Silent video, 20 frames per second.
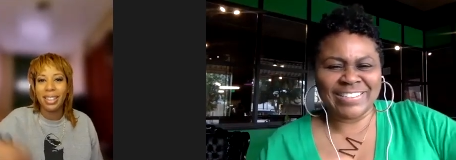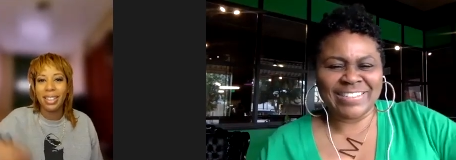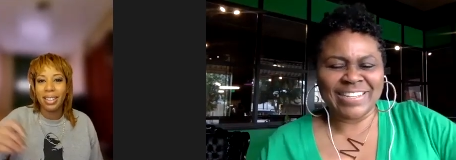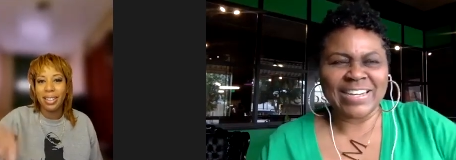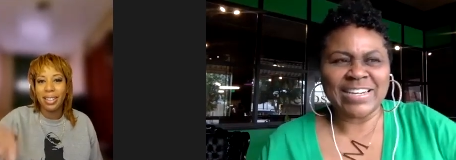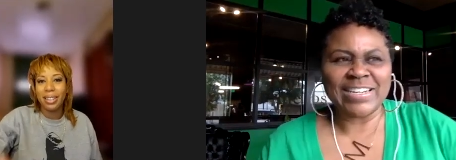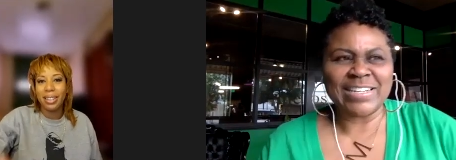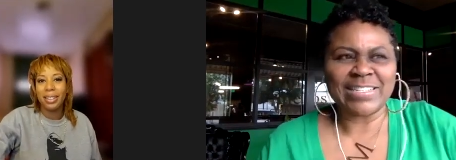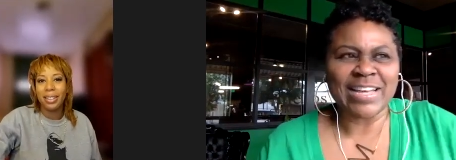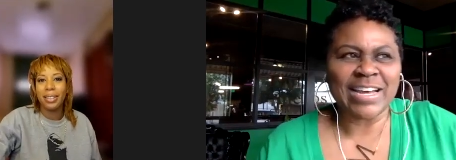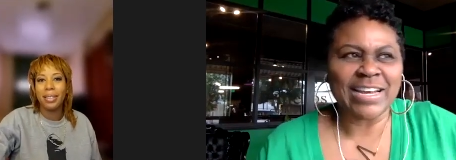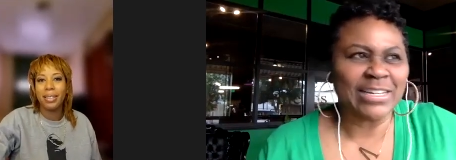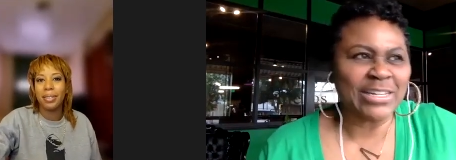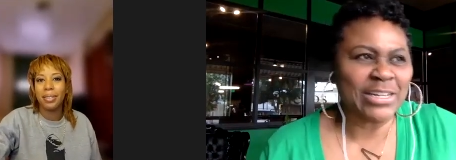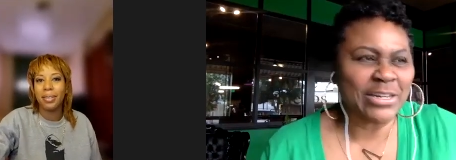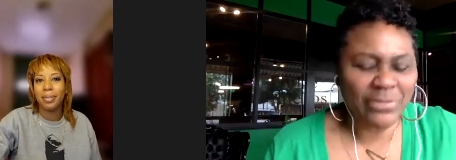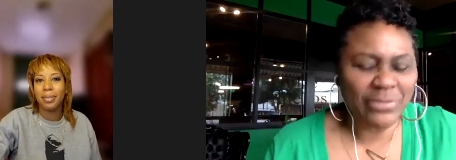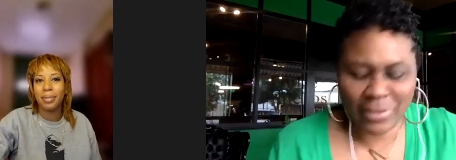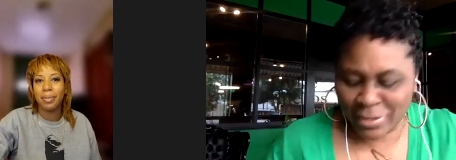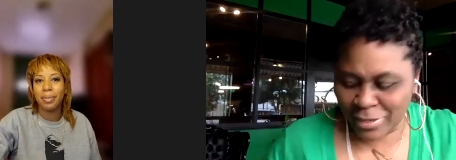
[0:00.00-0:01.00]
Speaker 1: Yes, I
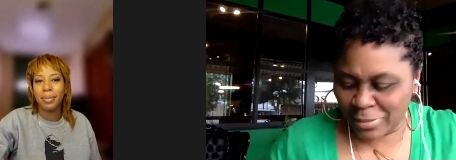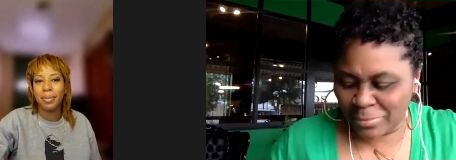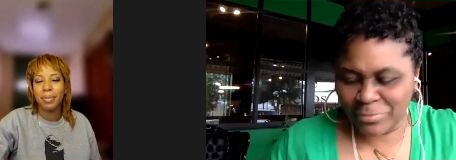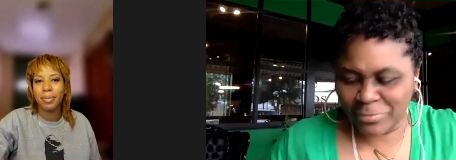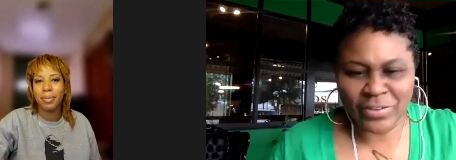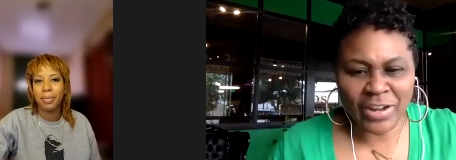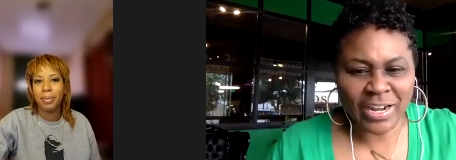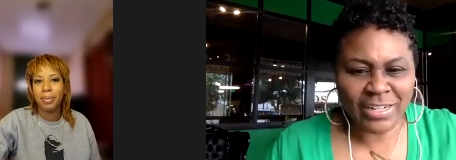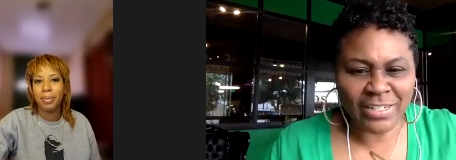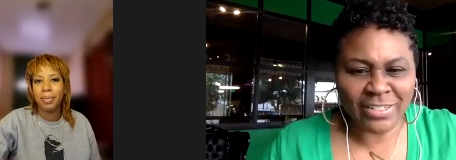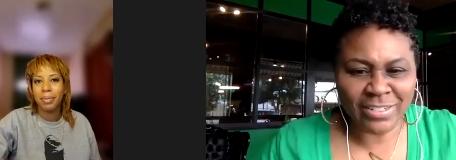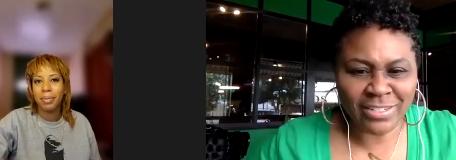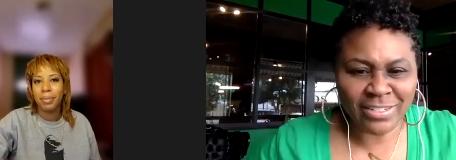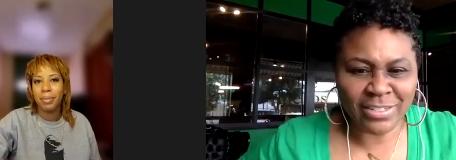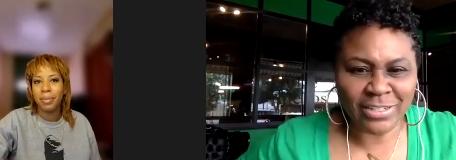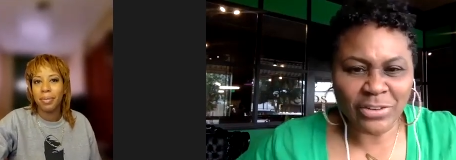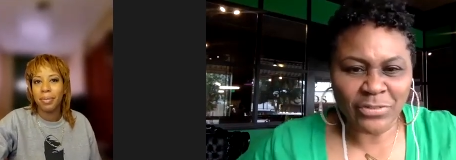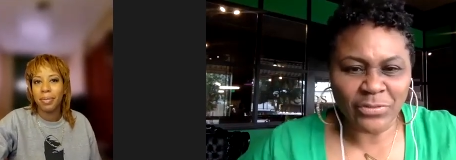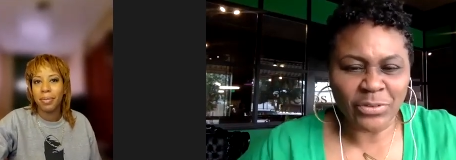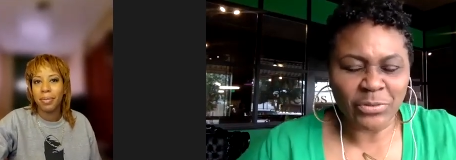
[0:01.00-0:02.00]
love um, finding
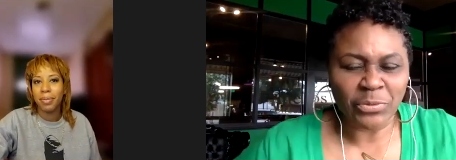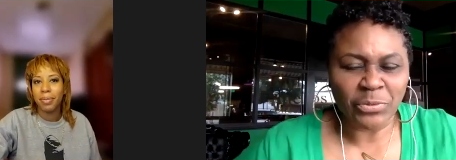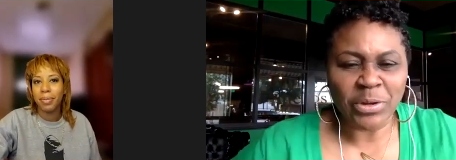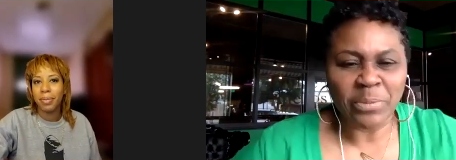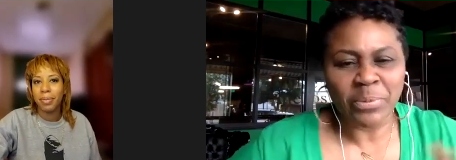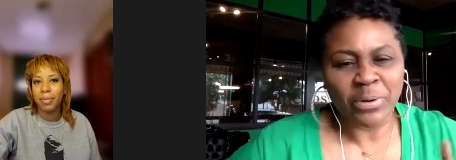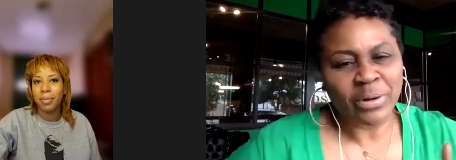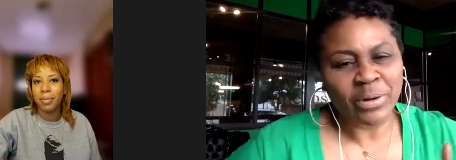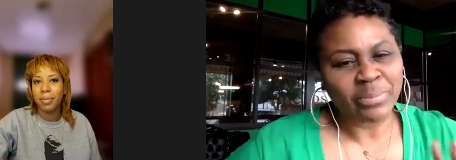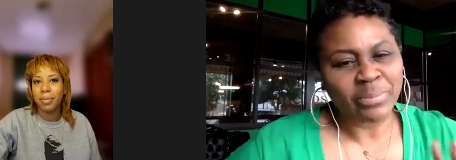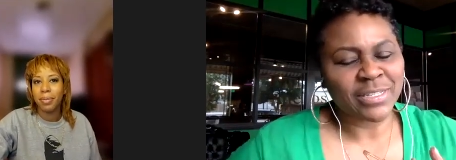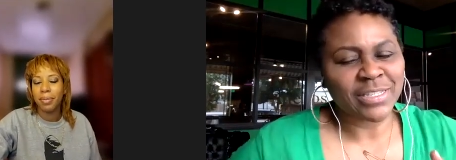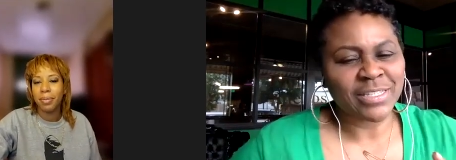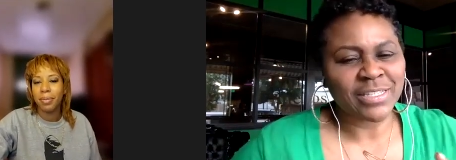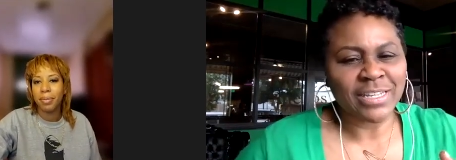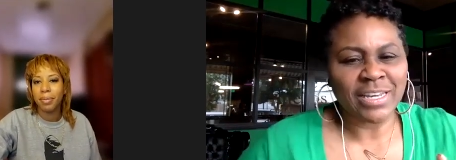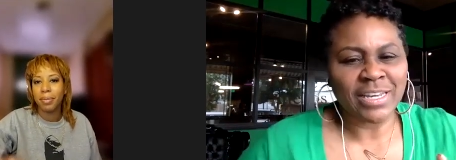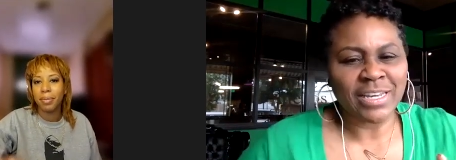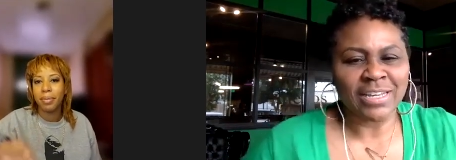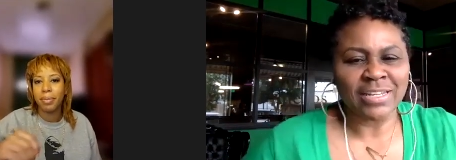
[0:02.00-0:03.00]
stuff and
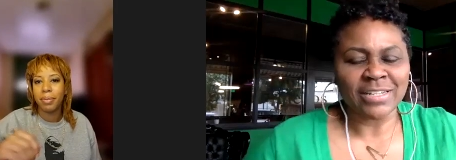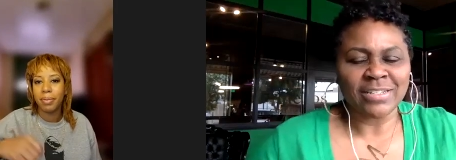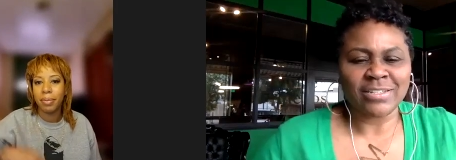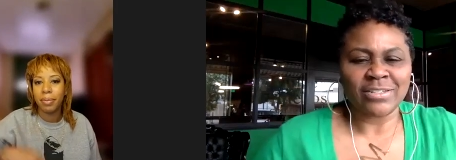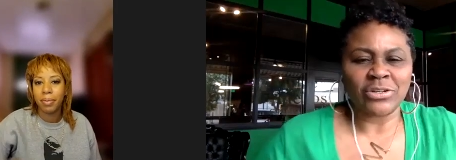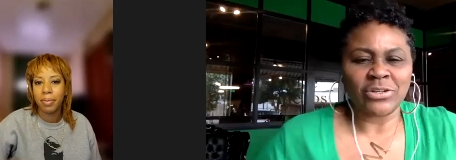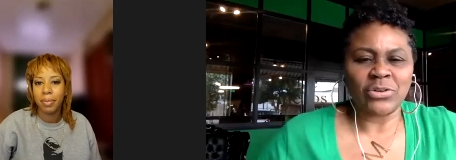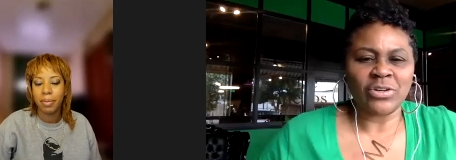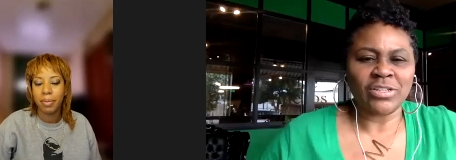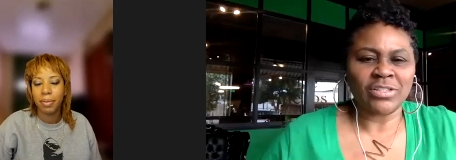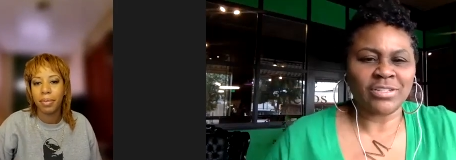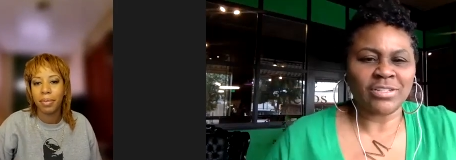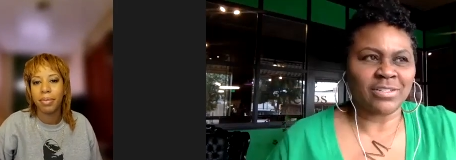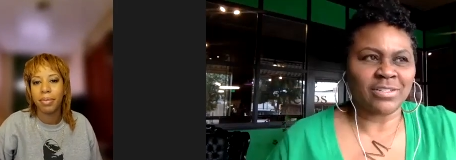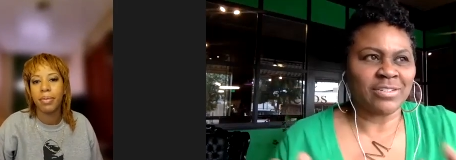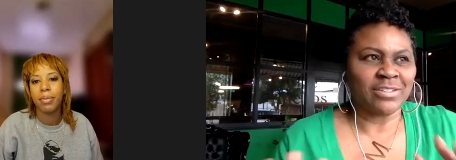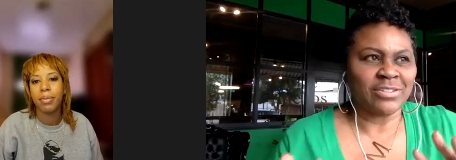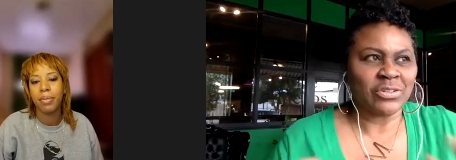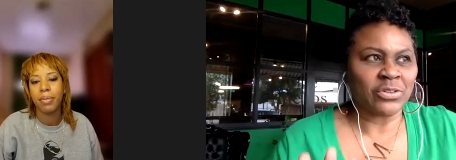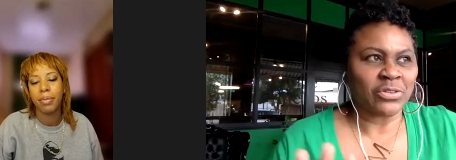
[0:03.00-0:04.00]
repurposing. And so
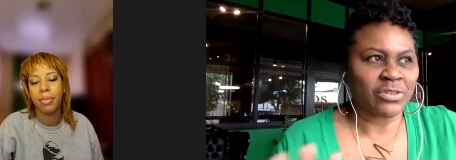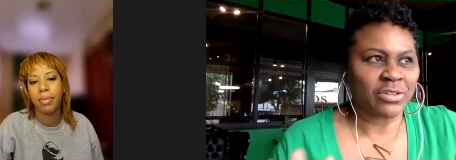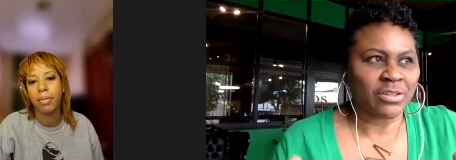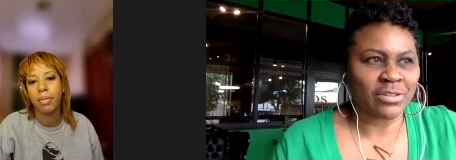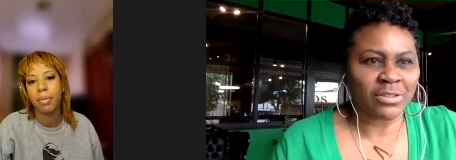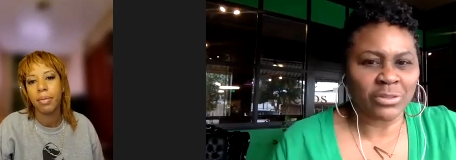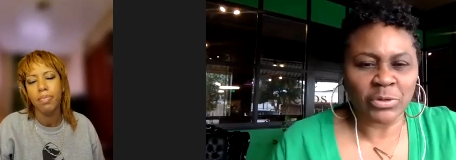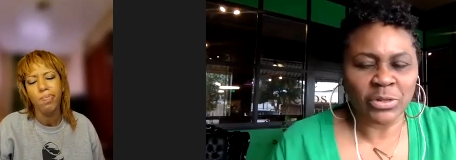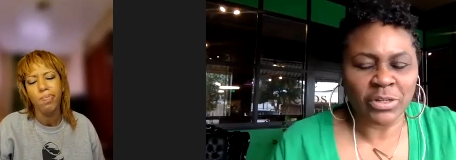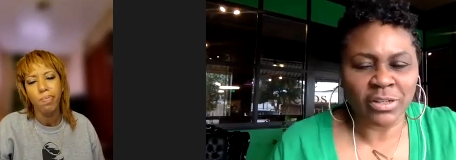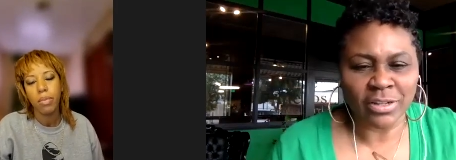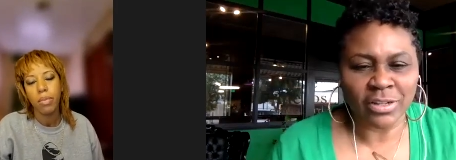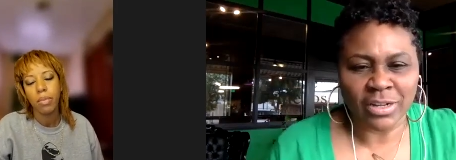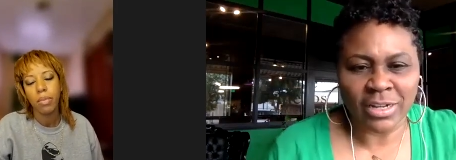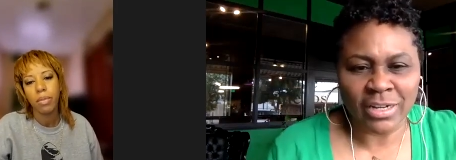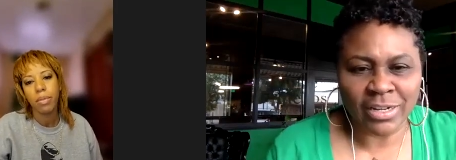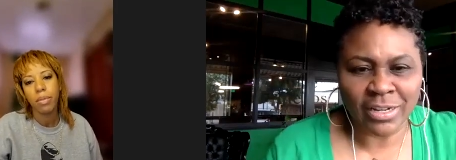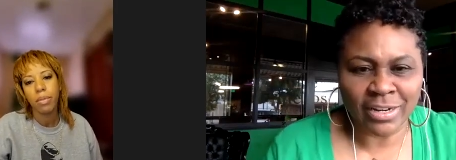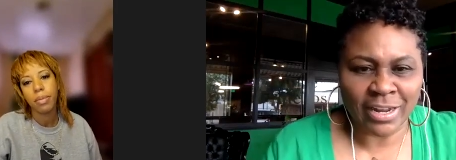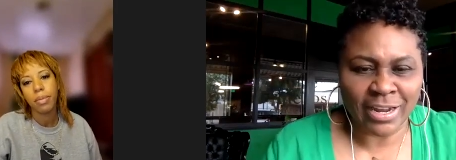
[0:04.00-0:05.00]
it's, you know, the thrill of the
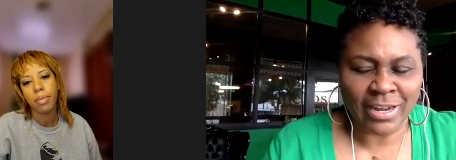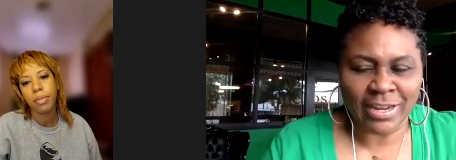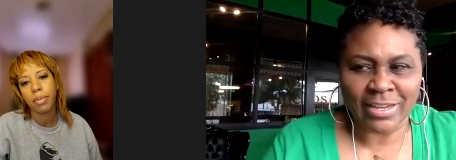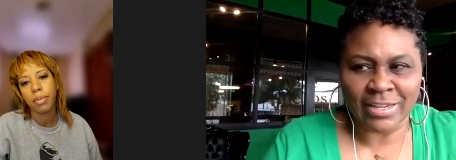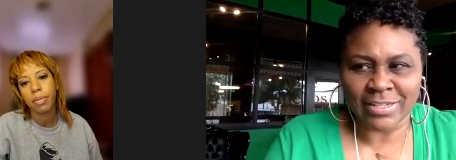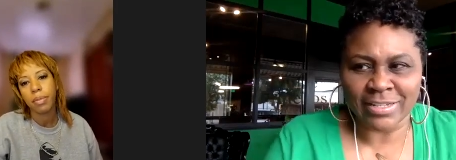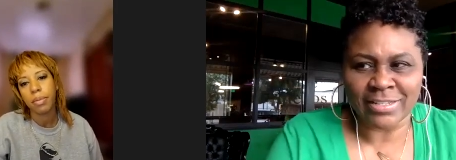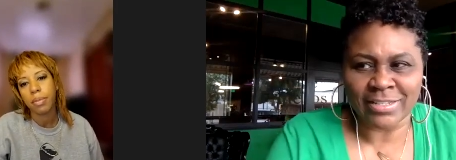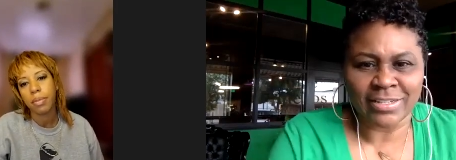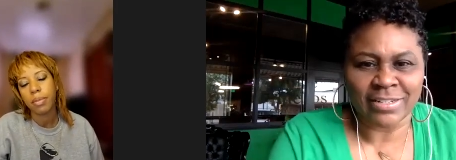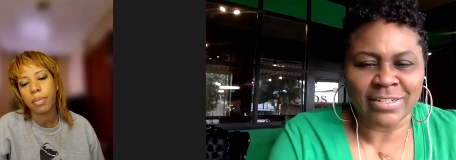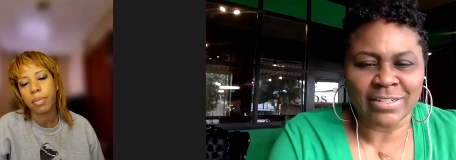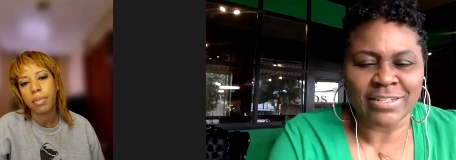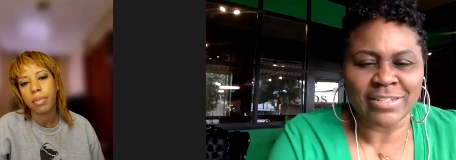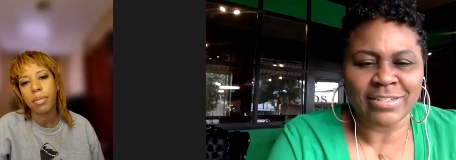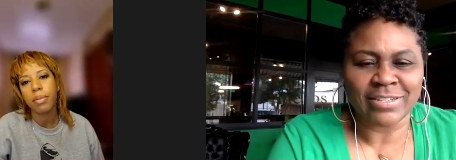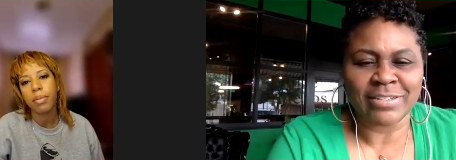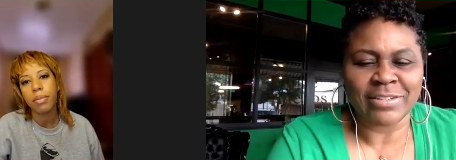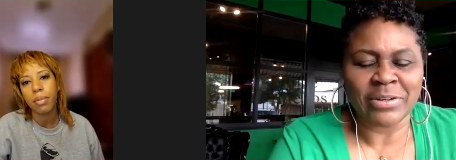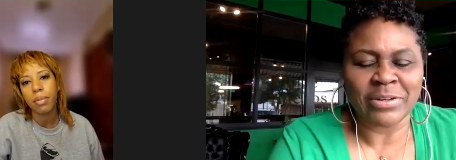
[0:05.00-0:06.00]
hunt, I guess it
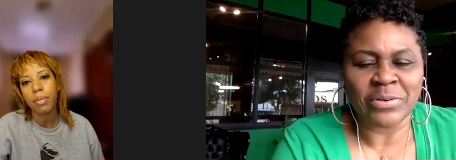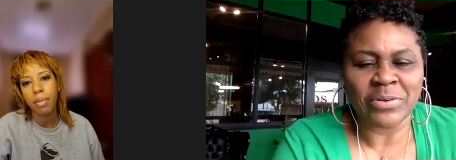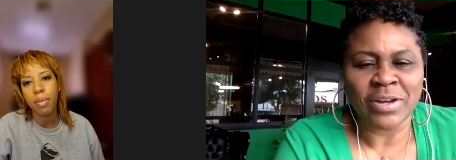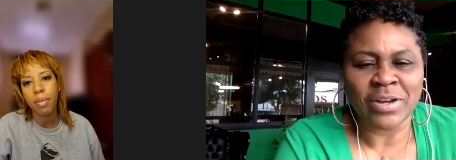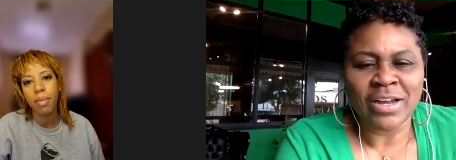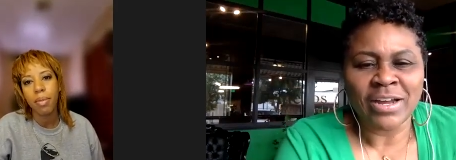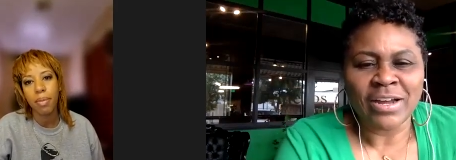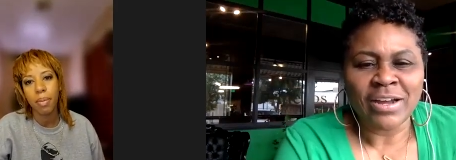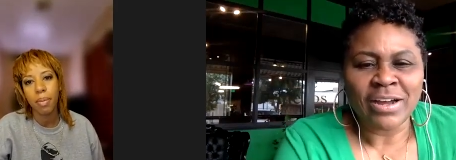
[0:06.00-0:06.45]
is. So